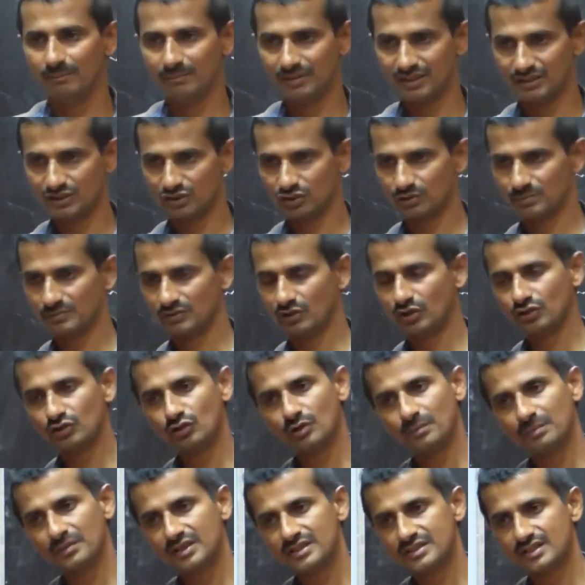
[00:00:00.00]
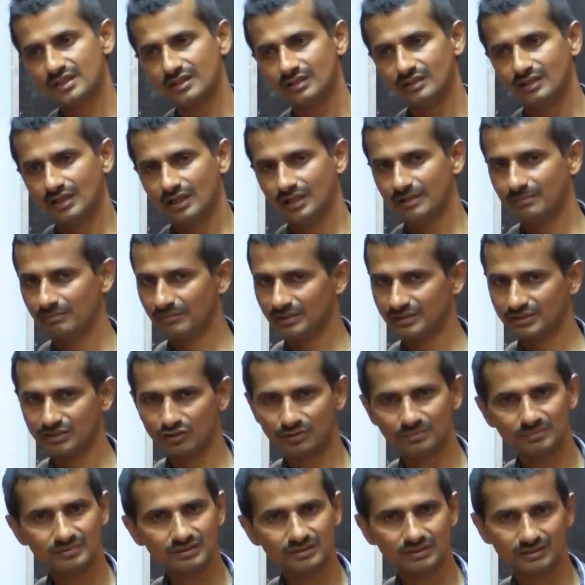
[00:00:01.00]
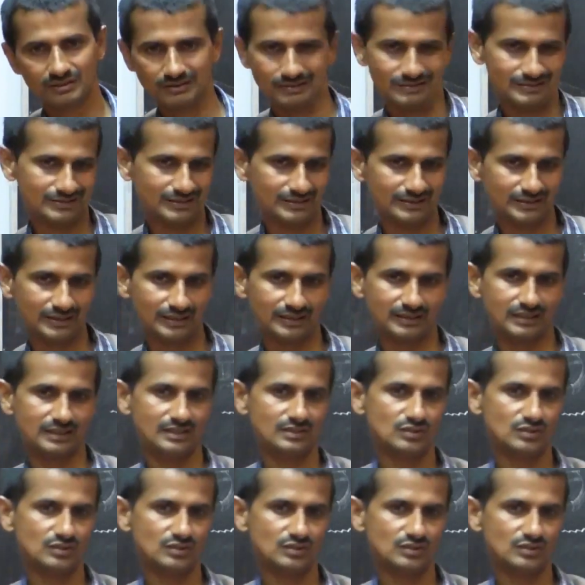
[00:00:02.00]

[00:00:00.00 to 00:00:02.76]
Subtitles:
method of non-cooperation and method of satyagraha.